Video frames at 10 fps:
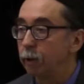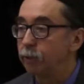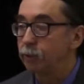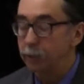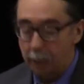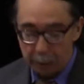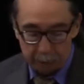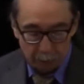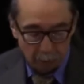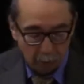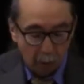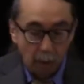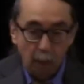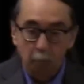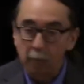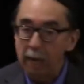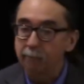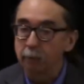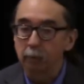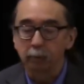our society.
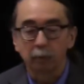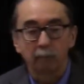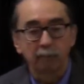After